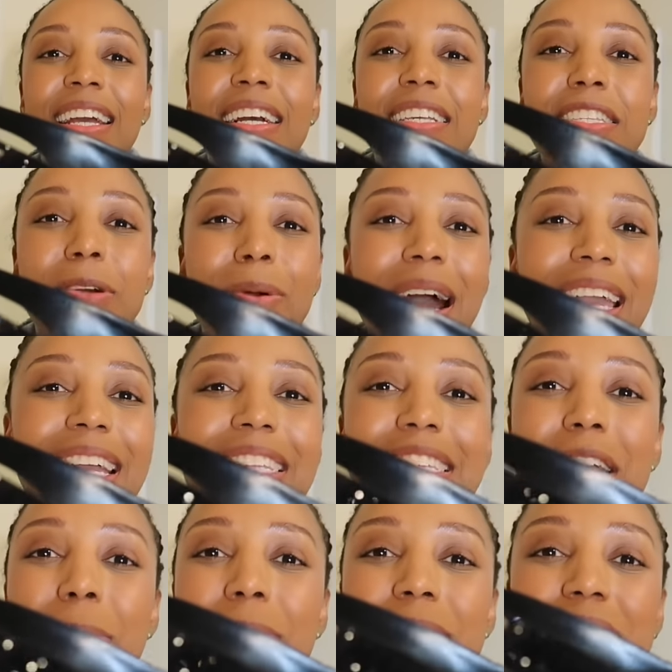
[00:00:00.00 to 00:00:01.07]
So I ended
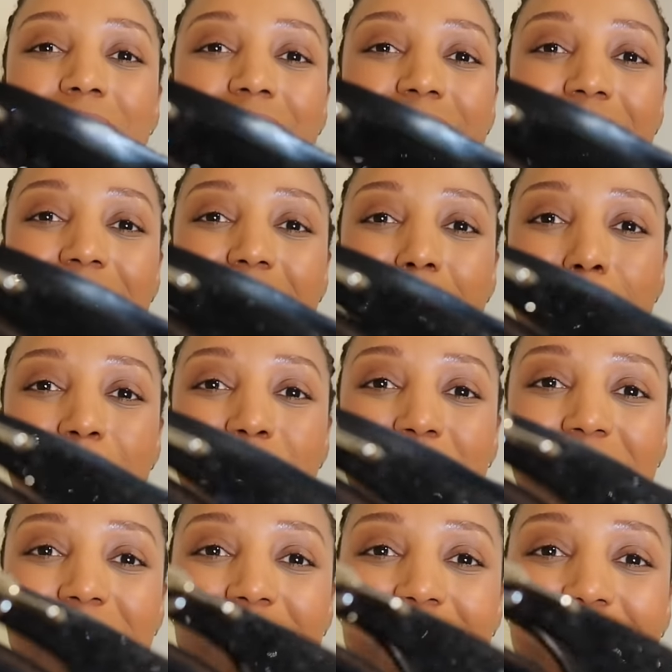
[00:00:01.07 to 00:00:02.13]
up lucking up for
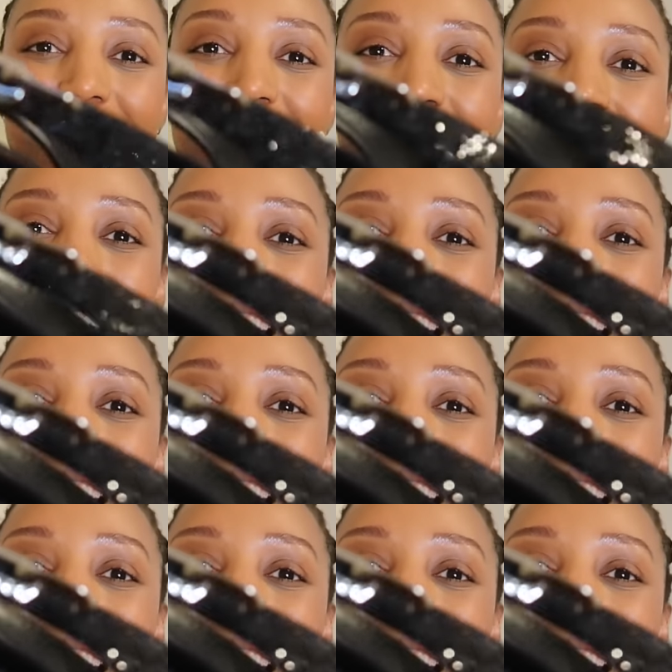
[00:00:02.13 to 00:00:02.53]
these.